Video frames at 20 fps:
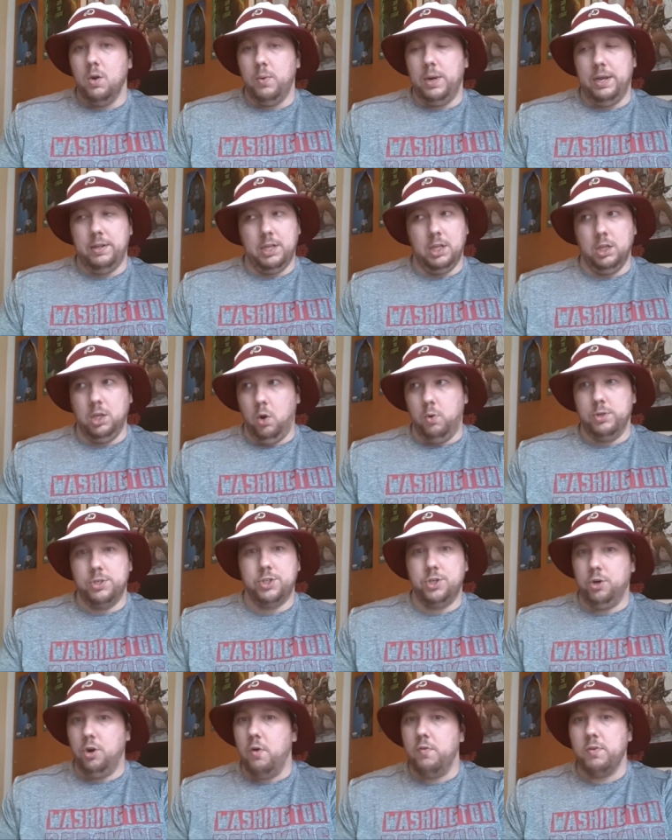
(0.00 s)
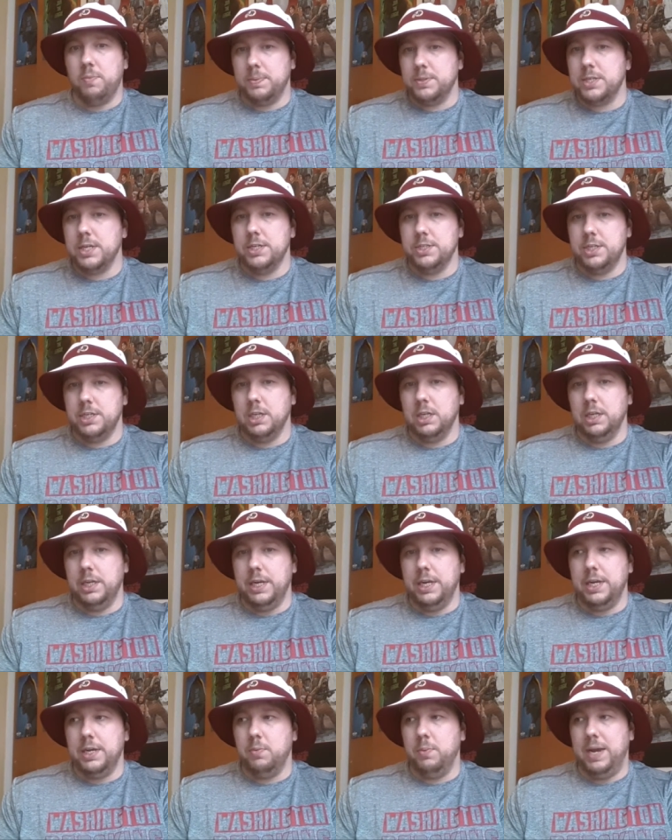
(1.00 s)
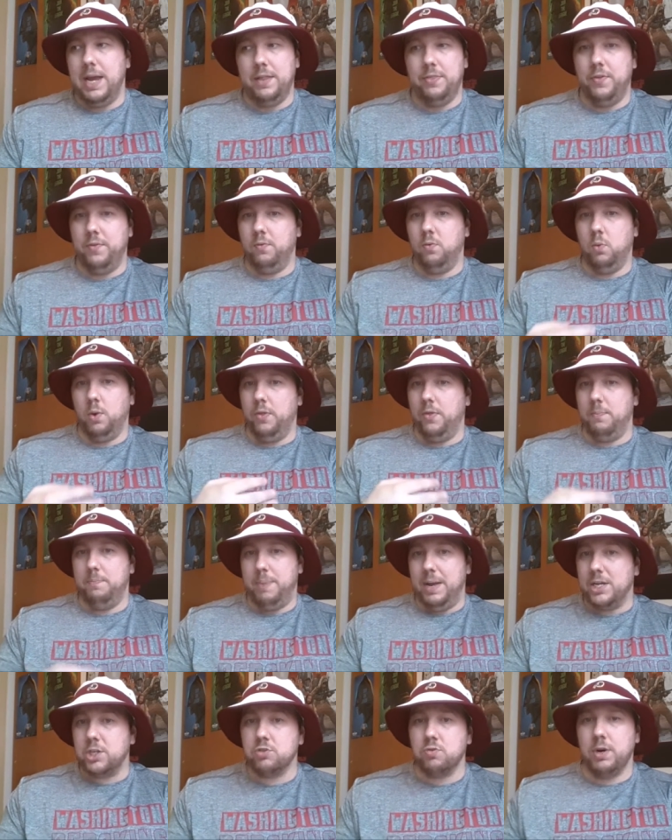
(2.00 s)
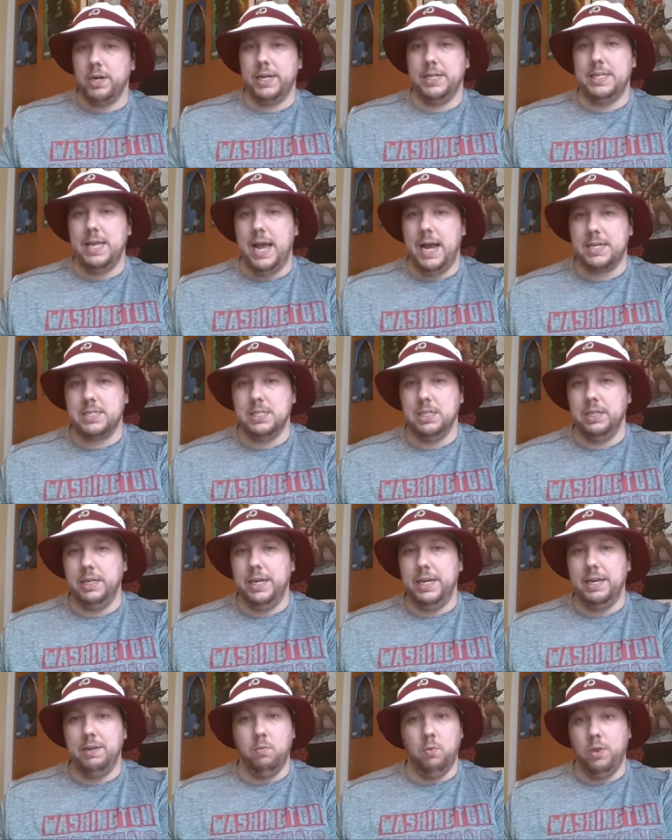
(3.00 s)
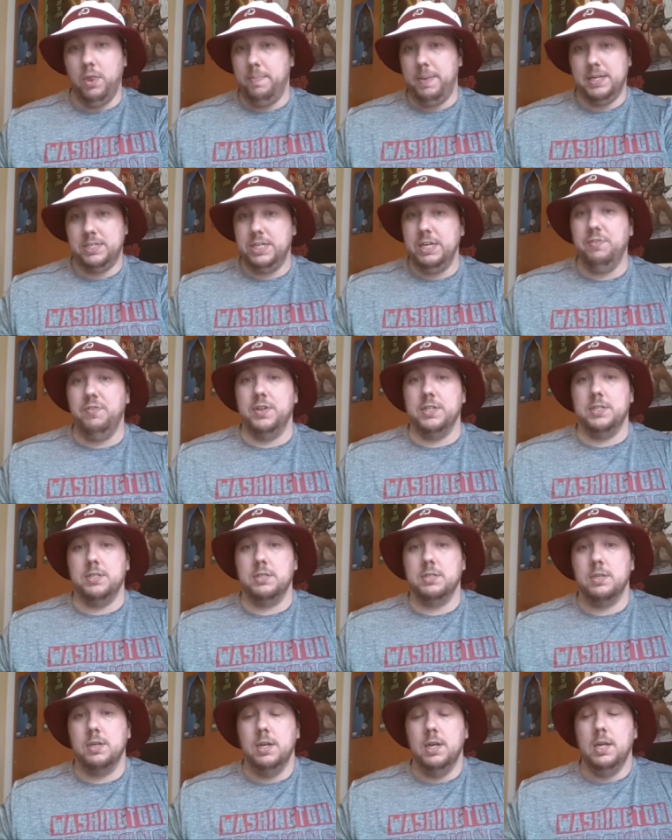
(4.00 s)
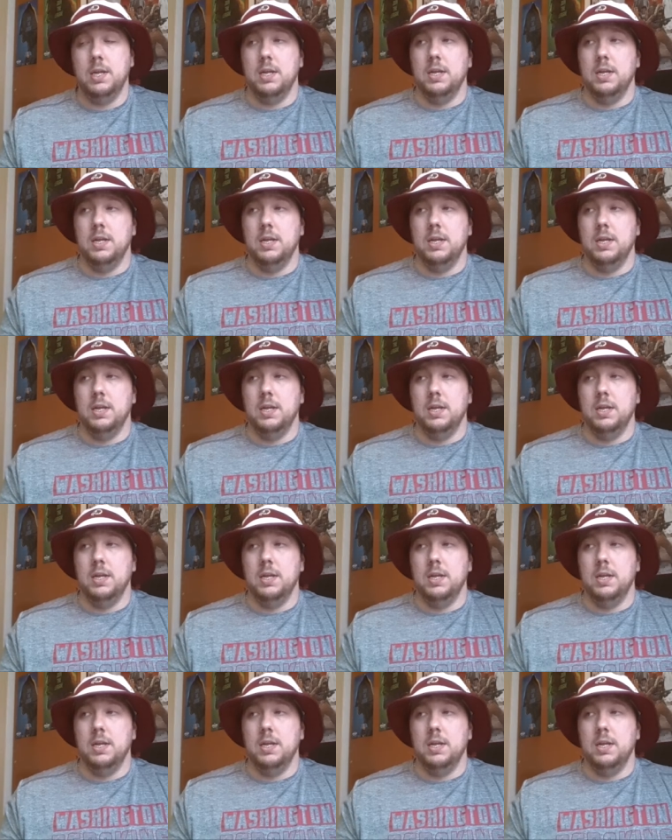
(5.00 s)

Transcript: We had the lowest turnover percentage in the league. We had one of the best running attacks in the league and one of the best defenses.